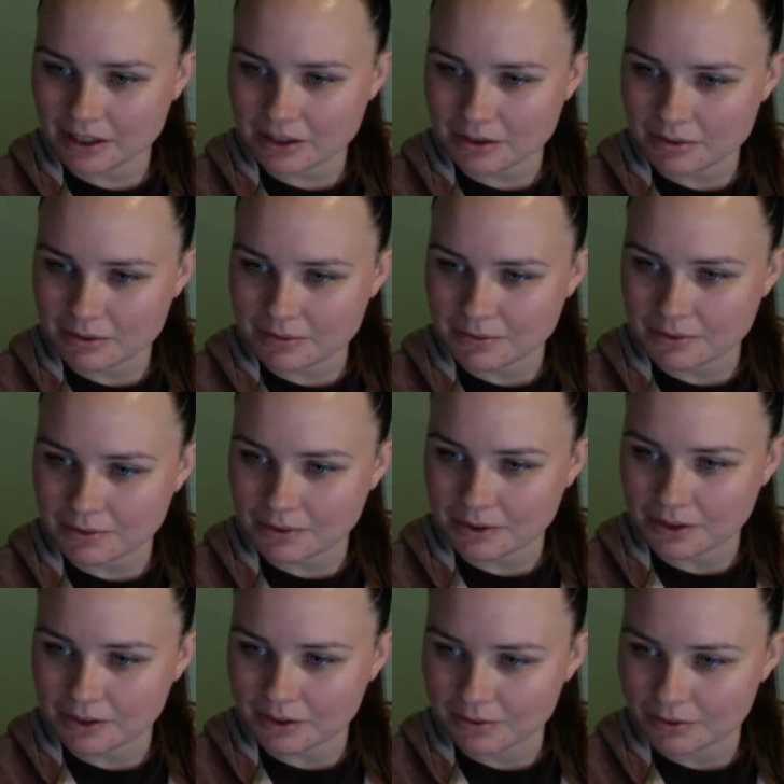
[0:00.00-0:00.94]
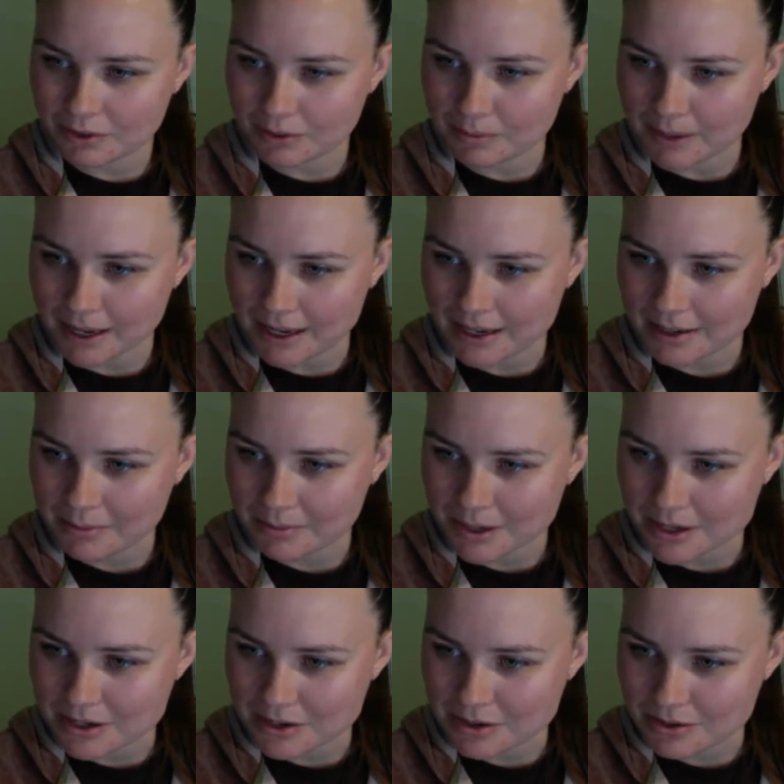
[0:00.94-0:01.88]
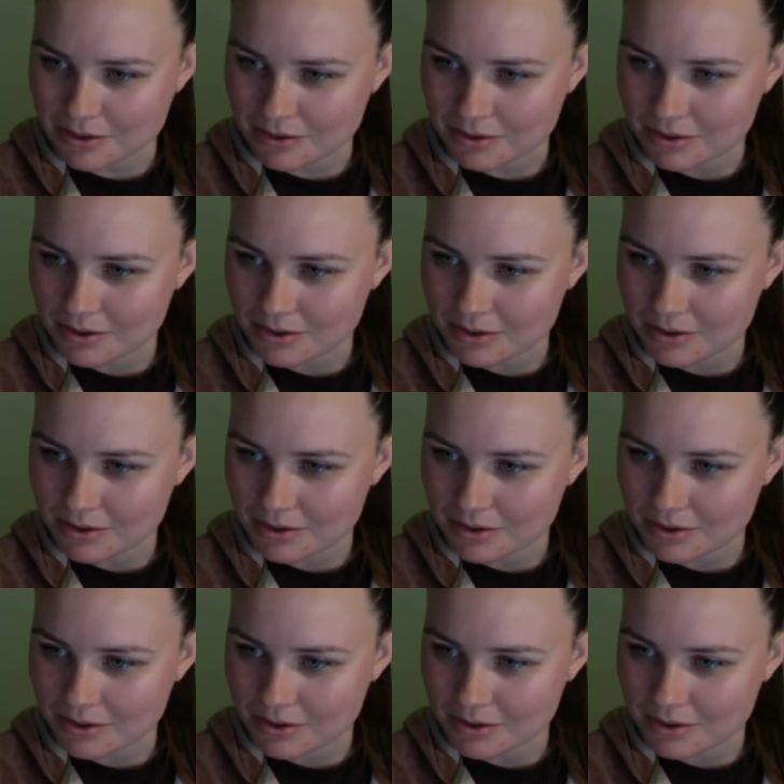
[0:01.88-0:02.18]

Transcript: you were falling off your bed when you